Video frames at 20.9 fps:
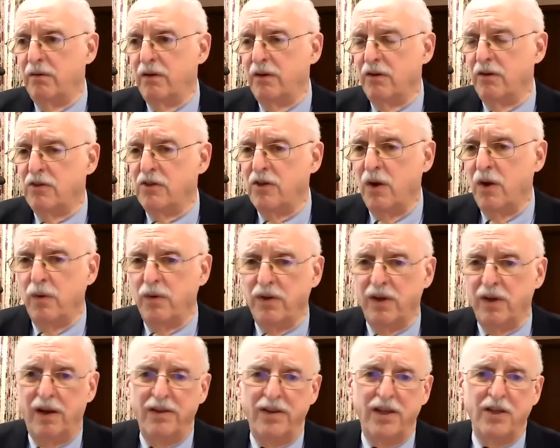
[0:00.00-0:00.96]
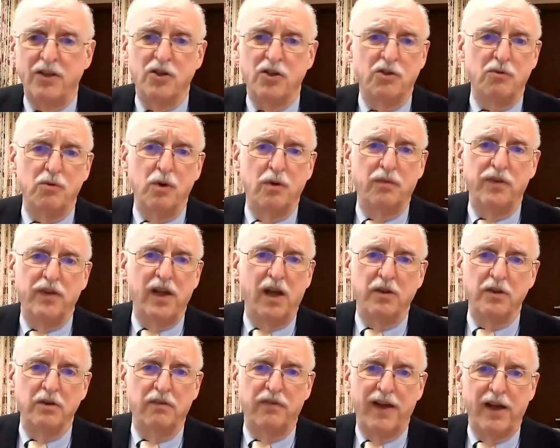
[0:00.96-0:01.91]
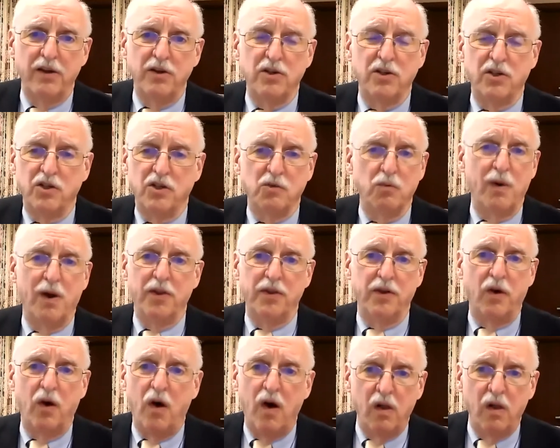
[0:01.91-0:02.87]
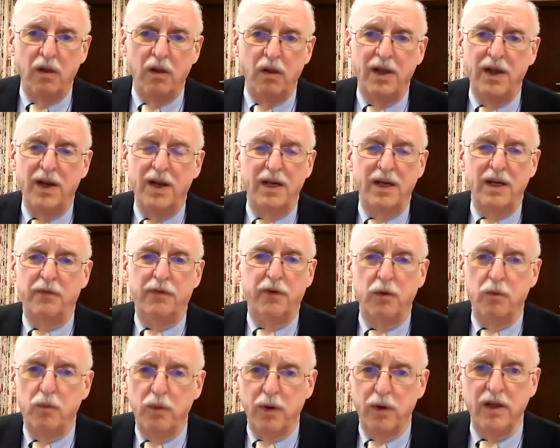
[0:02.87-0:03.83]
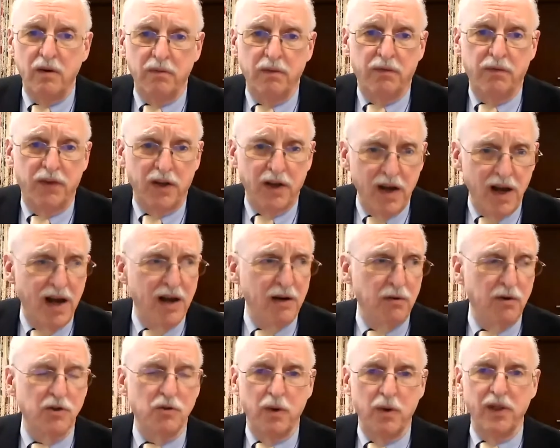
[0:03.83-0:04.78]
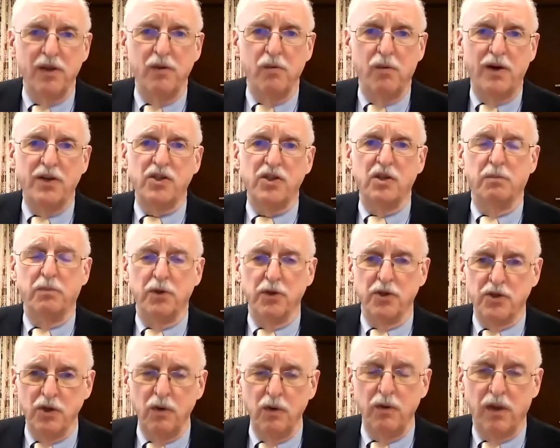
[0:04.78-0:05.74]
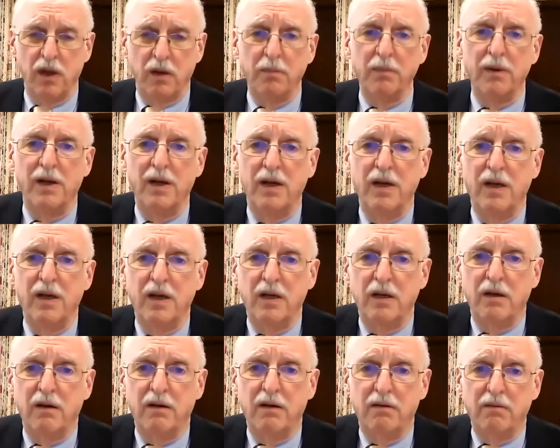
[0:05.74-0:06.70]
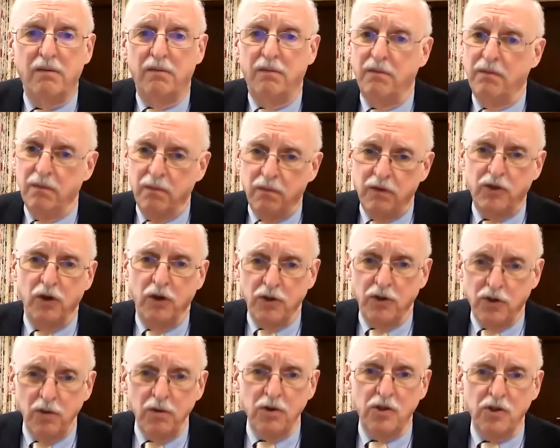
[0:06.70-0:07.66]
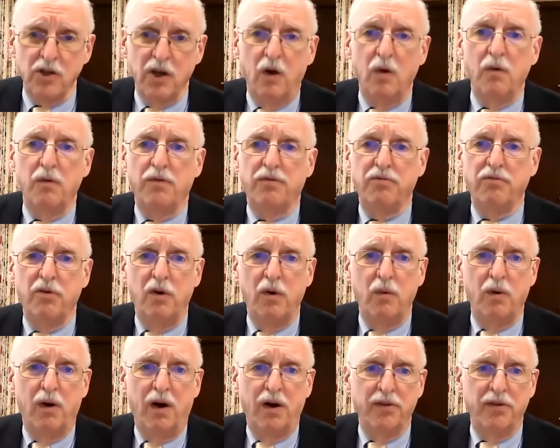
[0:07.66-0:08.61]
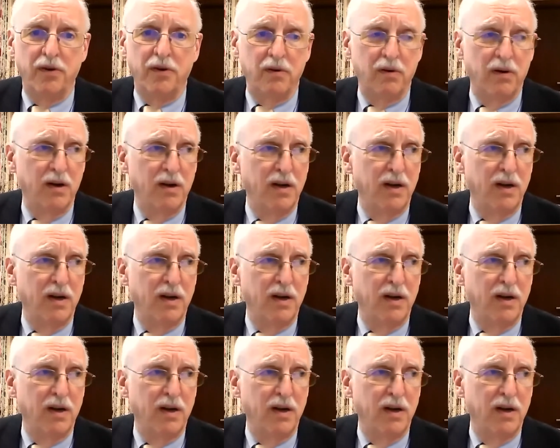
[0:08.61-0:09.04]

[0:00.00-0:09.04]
So, and this is true of the other values as well. They're all, if the Congress really wants to pursue them, should do so through other